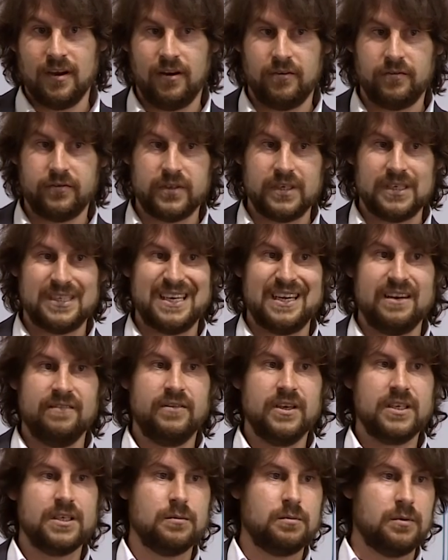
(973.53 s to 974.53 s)
of this
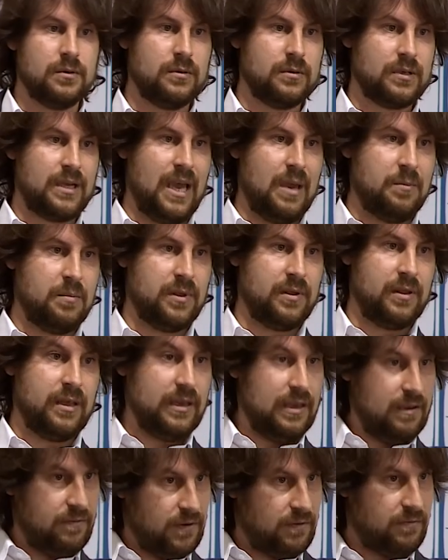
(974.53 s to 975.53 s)
invisible capital,
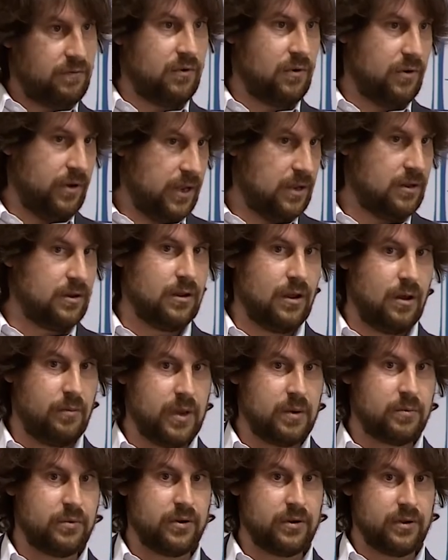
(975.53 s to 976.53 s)
even for
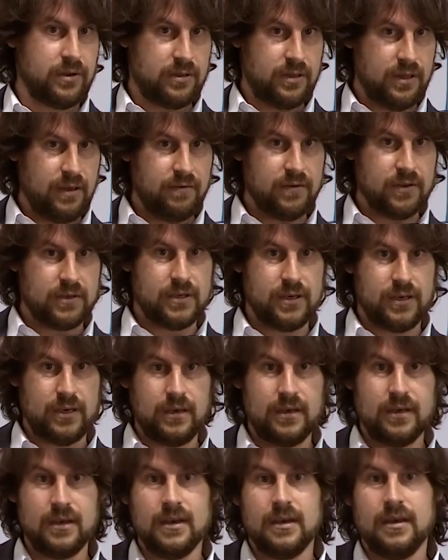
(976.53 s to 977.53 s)
economic
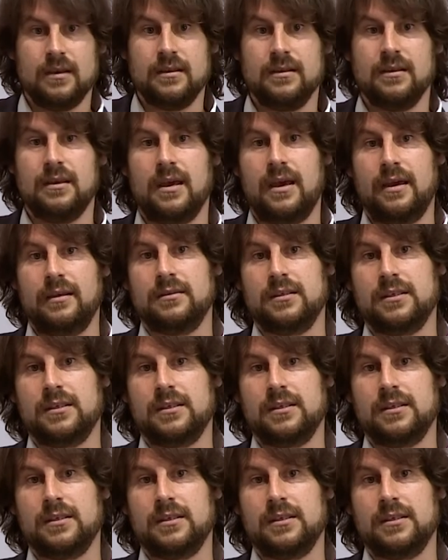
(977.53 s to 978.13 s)
productivity in the end.